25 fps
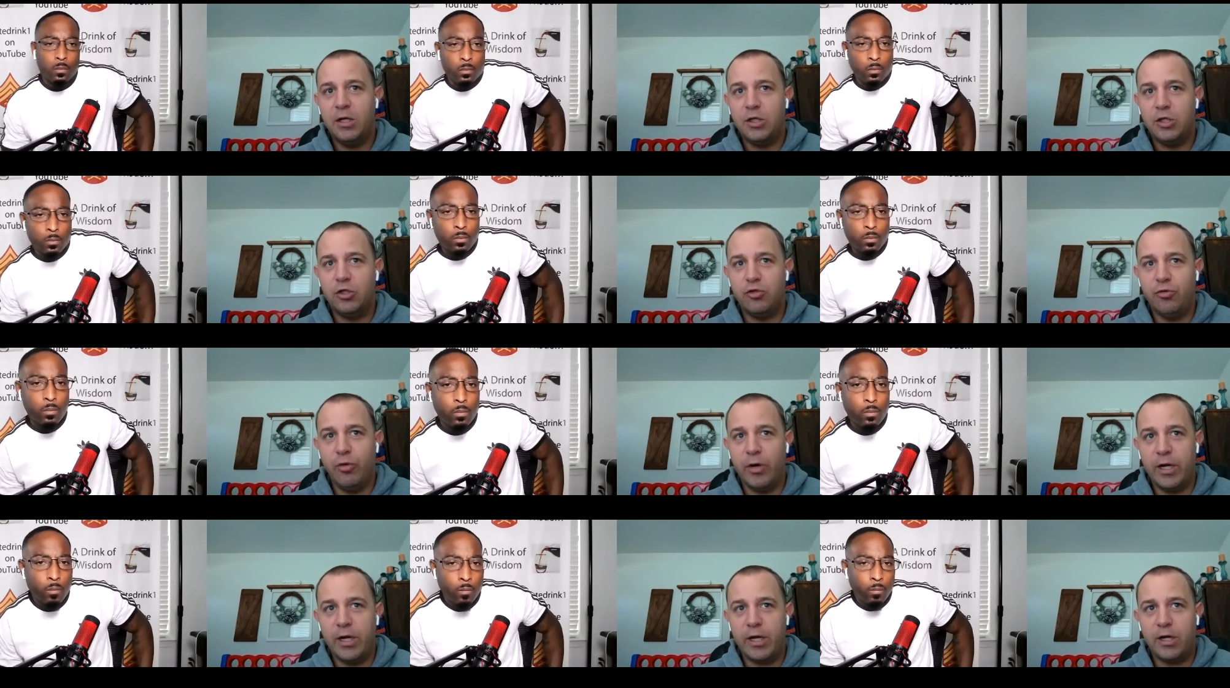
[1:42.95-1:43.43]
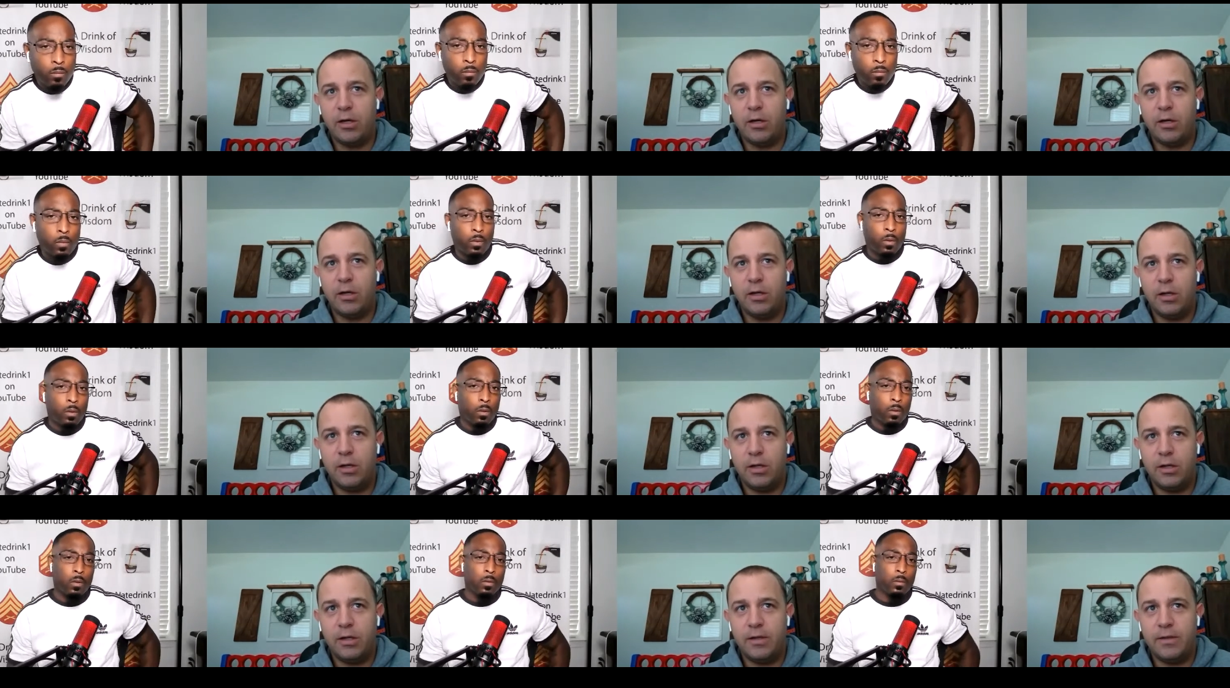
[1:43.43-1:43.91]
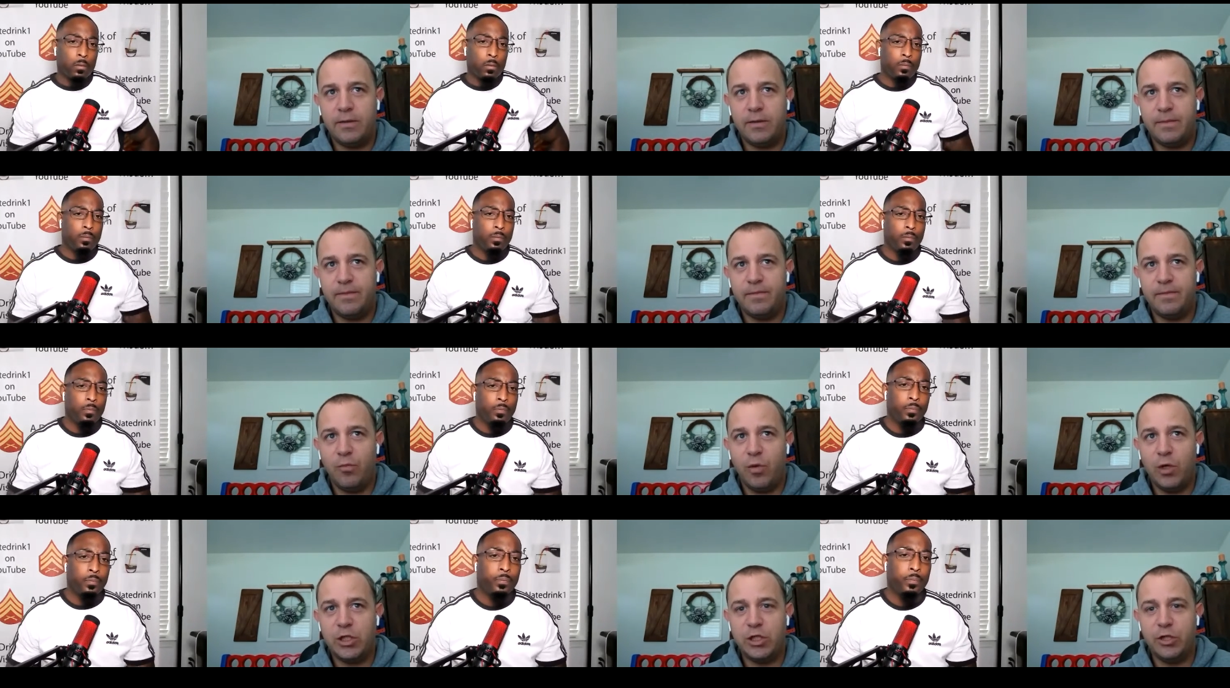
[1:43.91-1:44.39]
Speaker 1: Drink
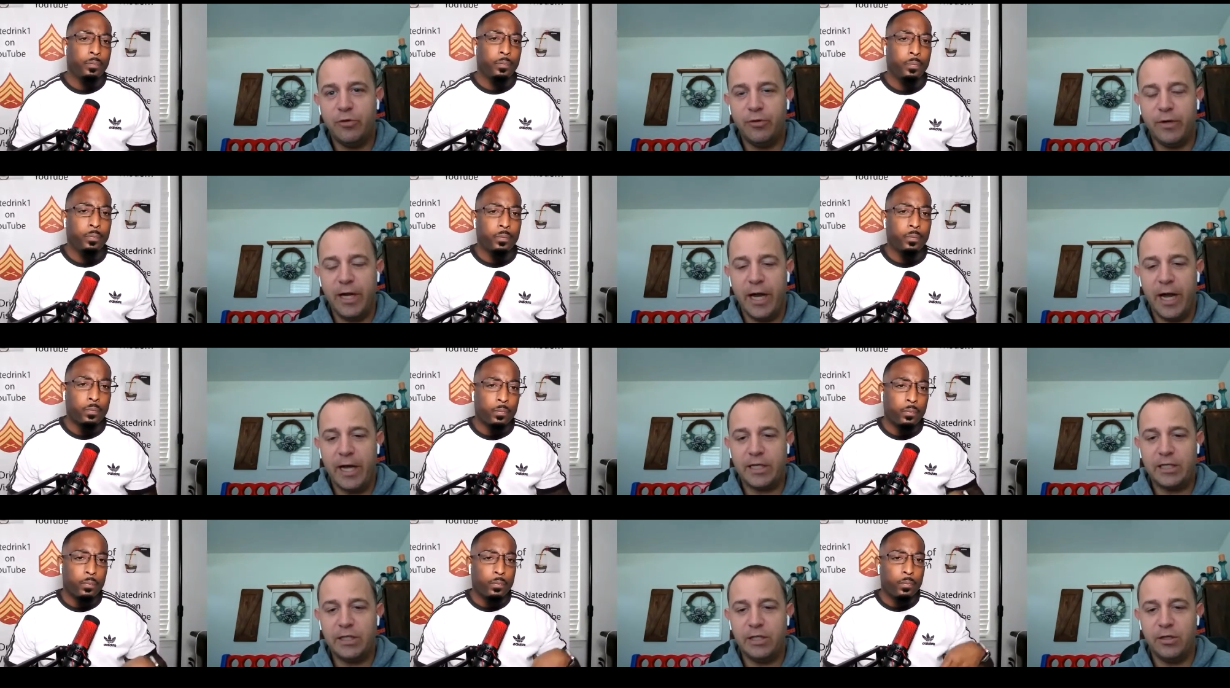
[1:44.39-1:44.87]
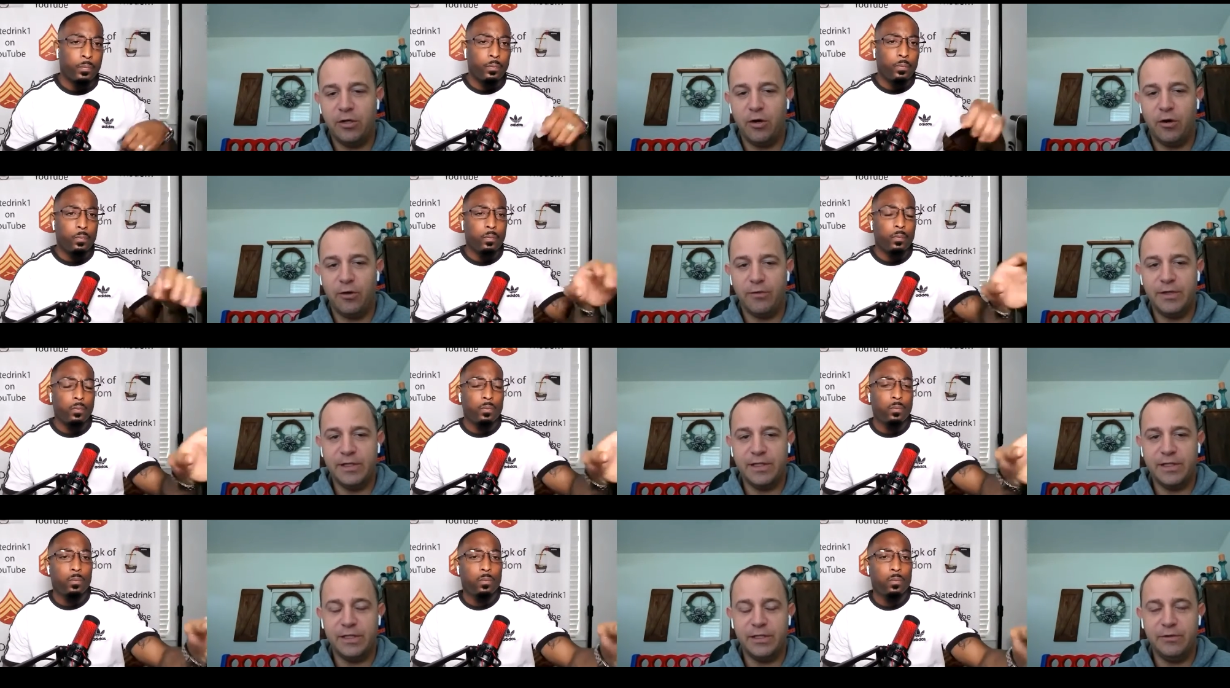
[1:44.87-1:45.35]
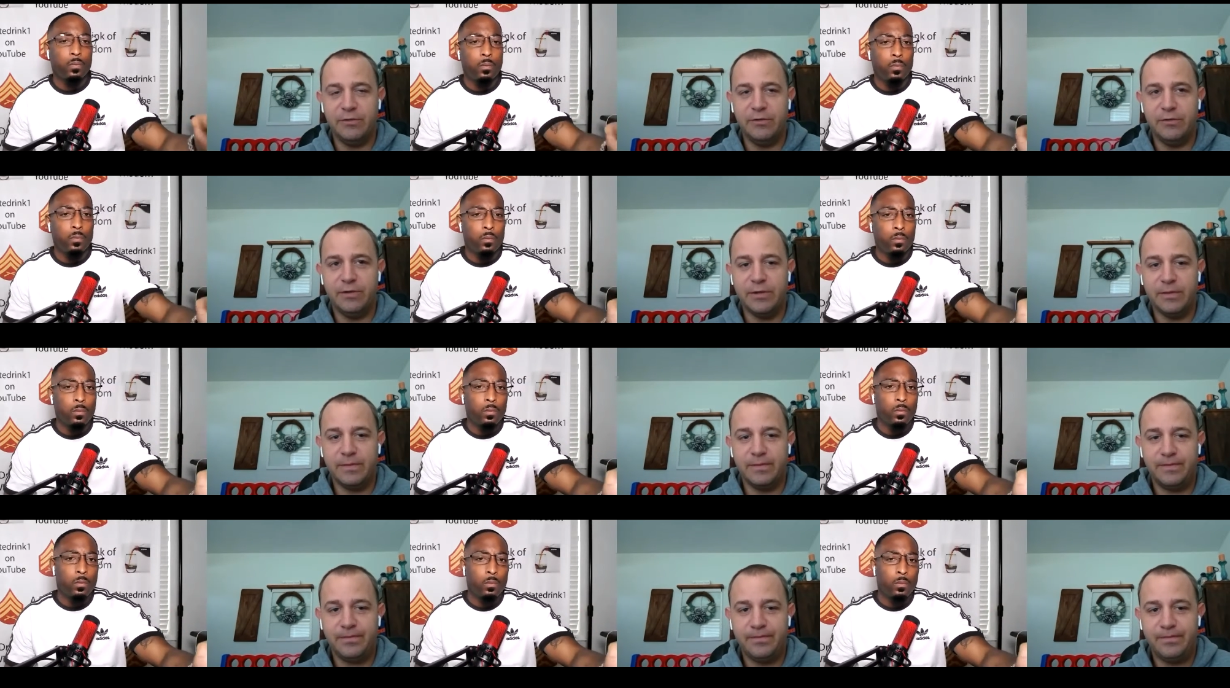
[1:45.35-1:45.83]
What's your reaction to all this
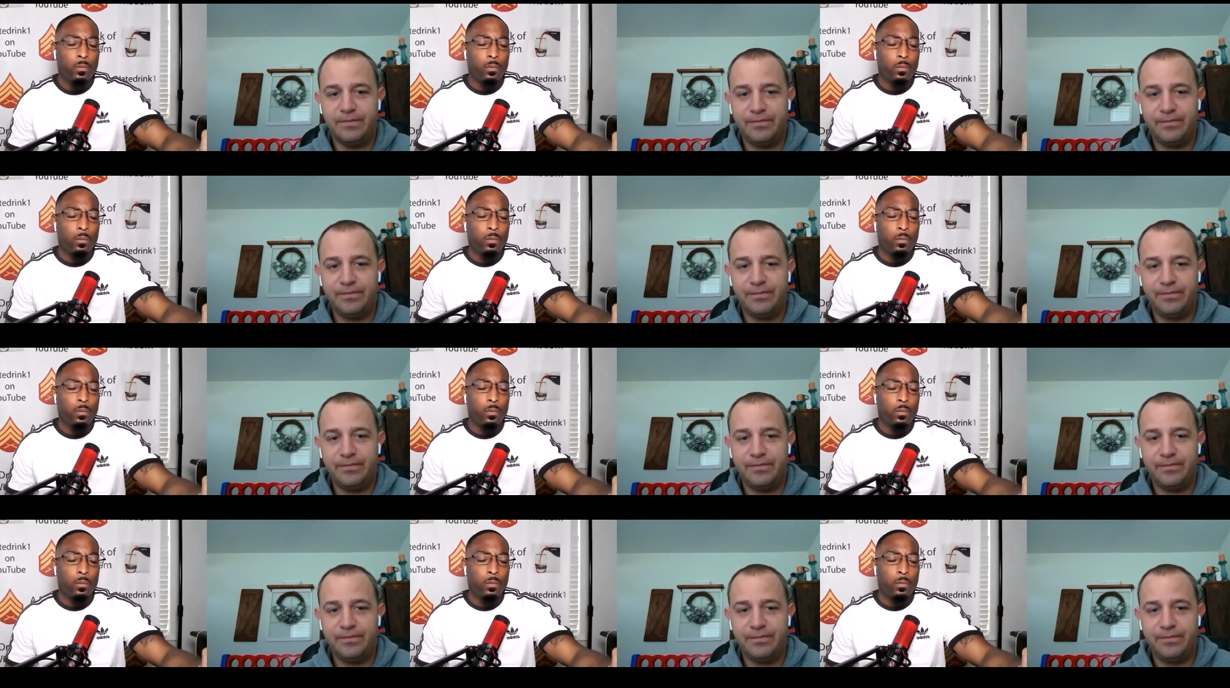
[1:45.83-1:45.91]
news?